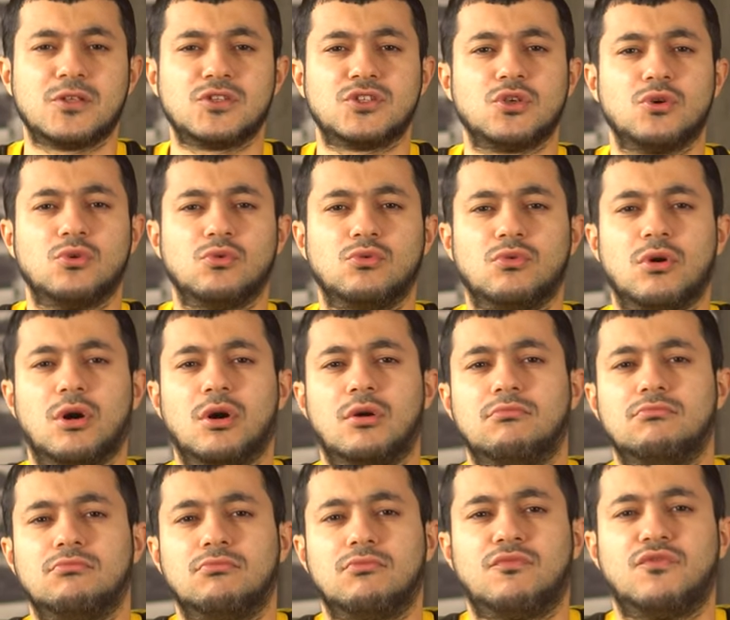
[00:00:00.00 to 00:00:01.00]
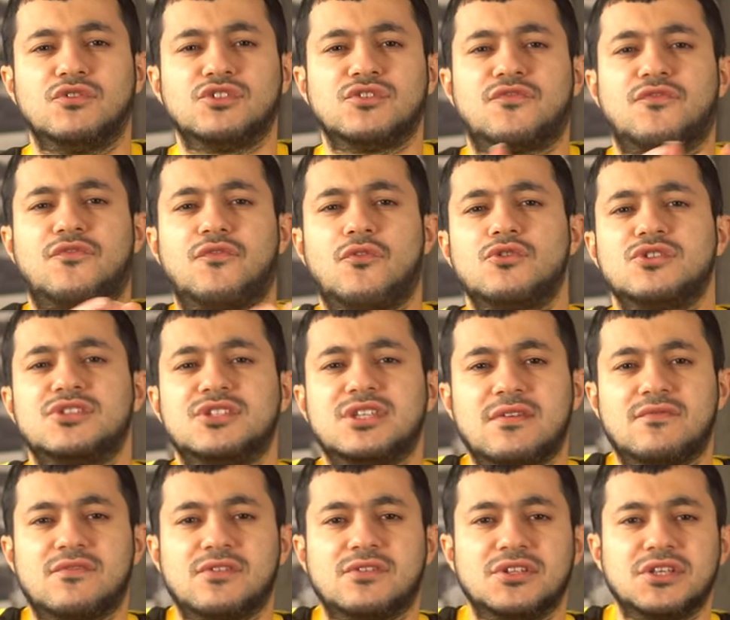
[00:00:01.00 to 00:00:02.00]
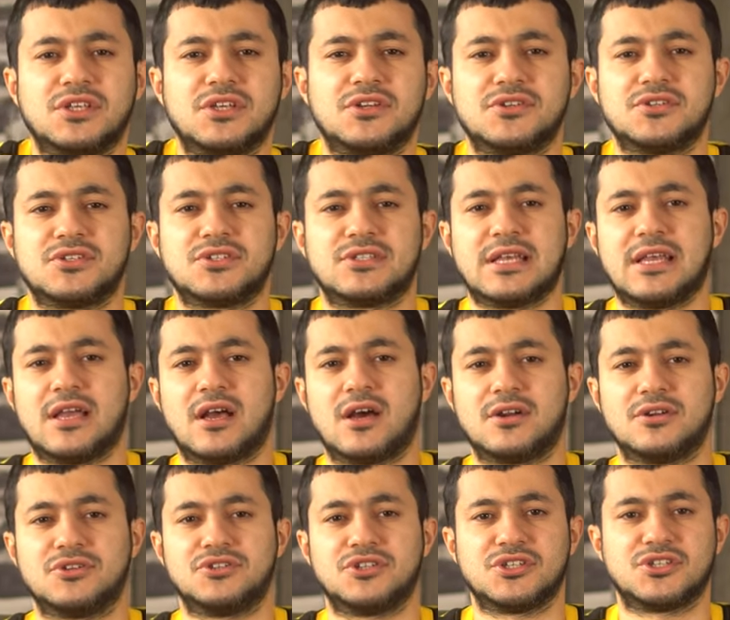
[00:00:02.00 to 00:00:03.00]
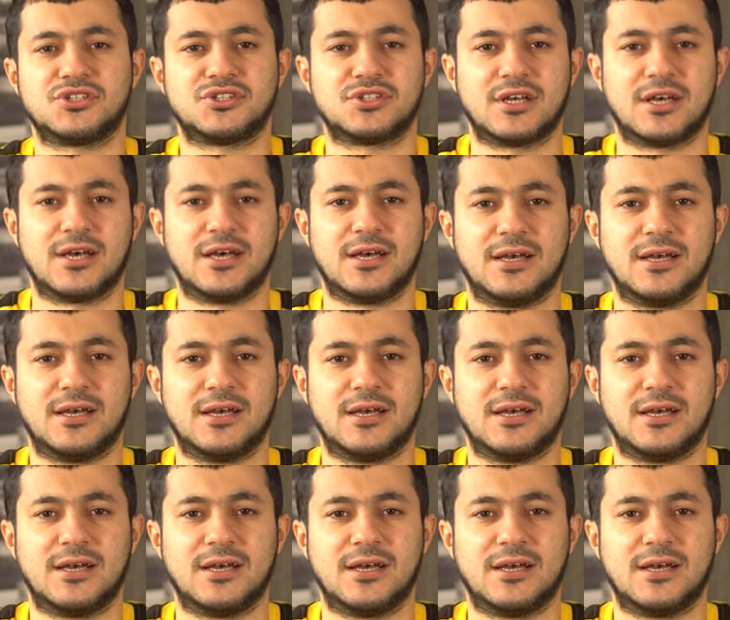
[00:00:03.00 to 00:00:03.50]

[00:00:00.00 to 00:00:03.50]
So for the first several years, they are just